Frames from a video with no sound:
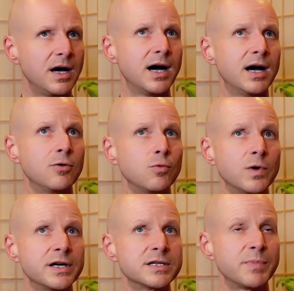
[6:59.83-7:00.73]
uh,
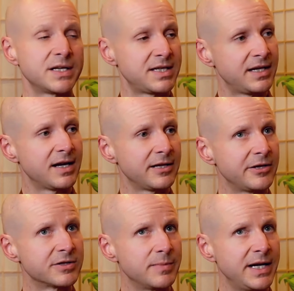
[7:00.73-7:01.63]
whereas Bhante Nalyo
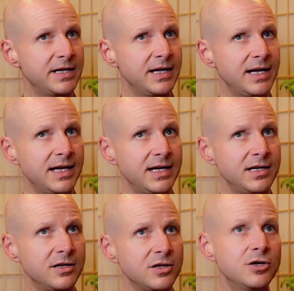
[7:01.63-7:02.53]
has made
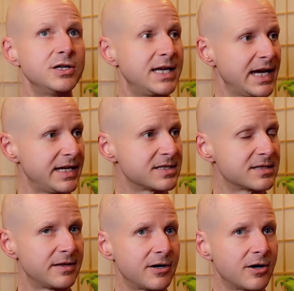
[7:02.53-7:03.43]
a good case
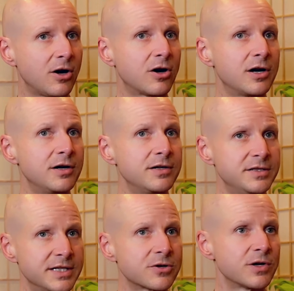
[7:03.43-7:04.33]
that are
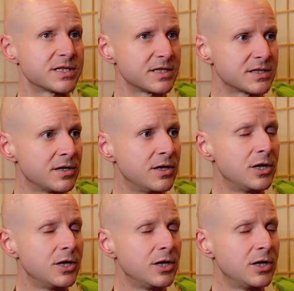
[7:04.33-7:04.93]
discourses